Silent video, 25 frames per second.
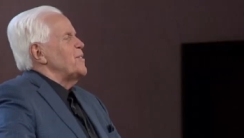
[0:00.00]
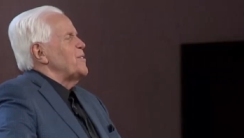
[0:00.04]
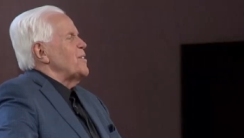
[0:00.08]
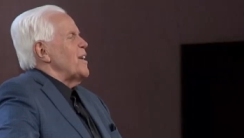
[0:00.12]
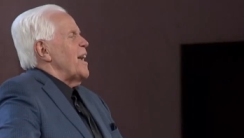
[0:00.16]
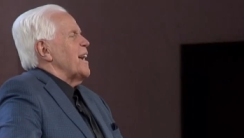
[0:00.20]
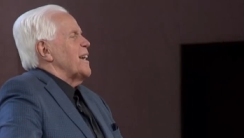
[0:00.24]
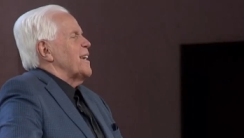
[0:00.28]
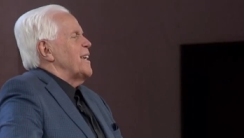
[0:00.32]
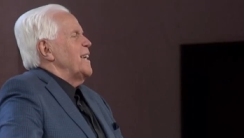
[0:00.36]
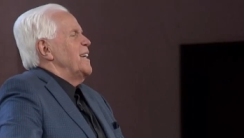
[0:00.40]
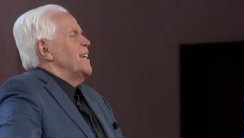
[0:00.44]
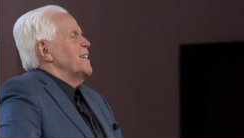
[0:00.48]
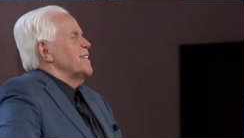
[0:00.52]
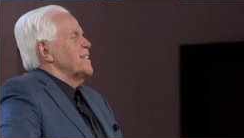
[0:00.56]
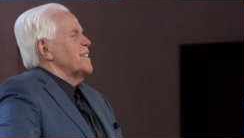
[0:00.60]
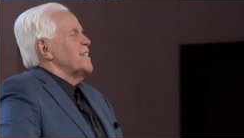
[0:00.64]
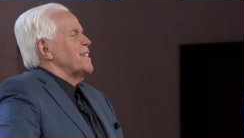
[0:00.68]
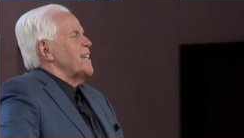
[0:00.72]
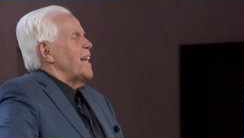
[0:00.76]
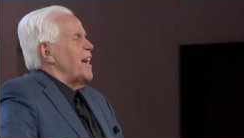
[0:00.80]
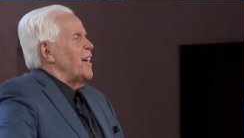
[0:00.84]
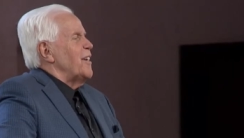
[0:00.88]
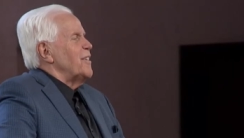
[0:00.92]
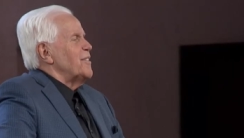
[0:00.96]
Zacchaeus'
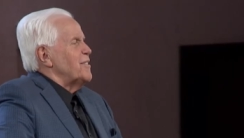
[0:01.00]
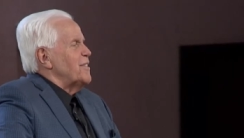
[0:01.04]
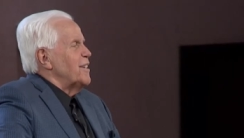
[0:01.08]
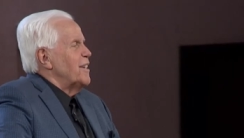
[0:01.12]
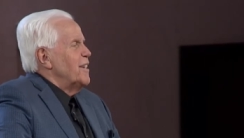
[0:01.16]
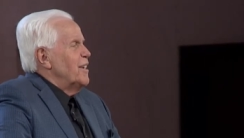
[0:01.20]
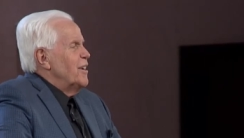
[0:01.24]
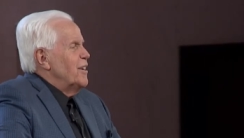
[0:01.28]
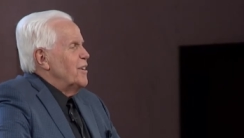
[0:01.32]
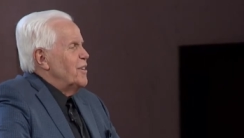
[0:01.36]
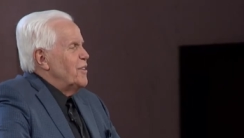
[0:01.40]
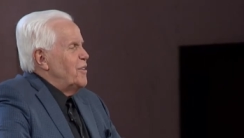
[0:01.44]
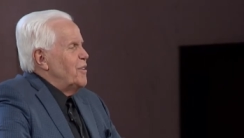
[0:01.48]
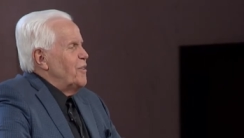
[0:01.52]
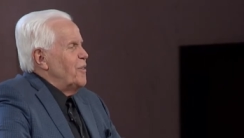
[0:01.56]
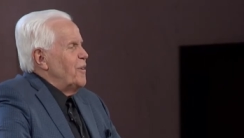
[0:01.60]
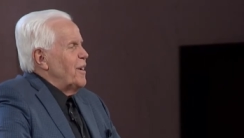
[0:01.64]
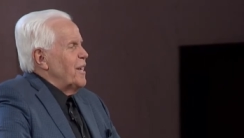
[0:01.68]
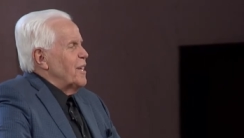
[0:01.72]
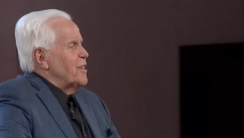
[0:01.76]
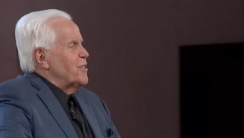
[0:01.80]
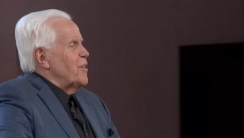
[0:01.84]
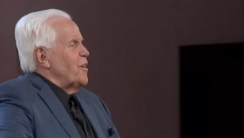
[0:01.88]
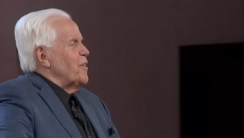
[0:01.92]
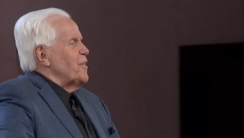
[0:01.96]
house doing
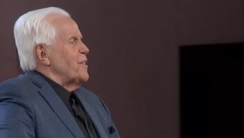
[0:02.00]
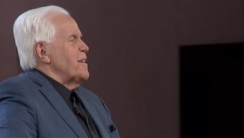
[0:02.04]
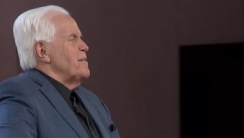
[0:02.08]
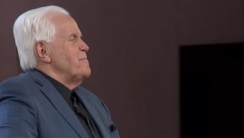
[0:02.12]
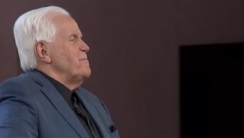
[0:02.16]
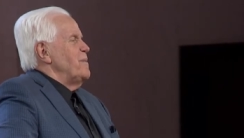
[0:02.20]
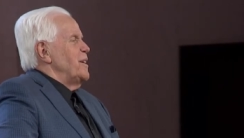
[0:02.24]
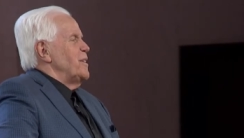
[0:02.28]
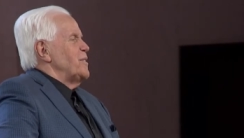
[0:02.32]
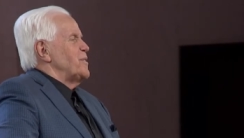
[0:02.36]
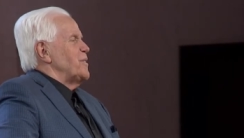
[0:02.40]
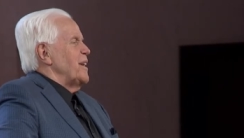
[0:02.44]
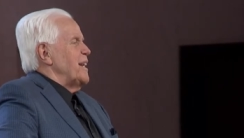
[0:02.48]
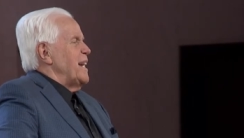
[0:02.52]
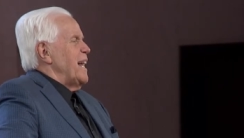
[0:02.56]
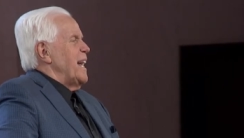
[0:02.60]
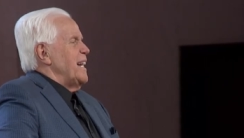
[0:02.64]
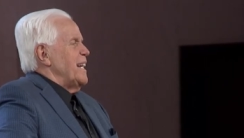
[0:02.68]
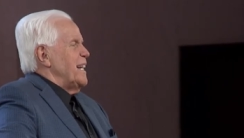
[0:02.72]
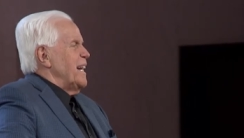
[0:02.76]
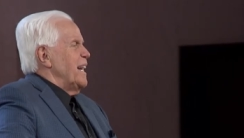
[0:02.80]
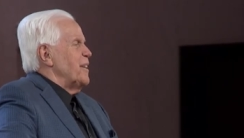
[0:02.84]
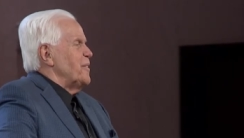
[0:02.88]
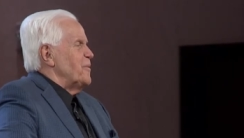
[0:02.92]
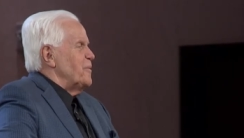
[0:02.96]
his earthly ministry and
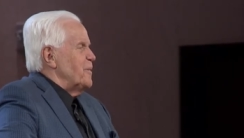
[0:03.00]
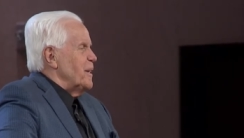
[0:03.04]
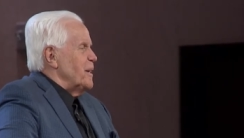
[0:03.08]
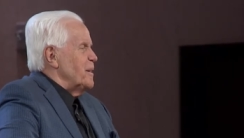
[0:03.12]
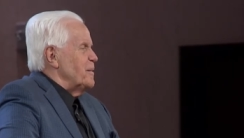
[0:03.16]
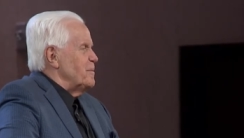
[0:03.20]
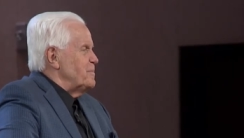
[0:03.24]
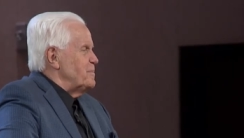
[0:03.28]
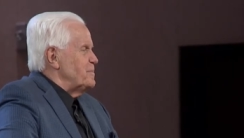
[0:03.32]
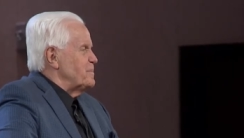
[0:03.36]
ate dinner with him?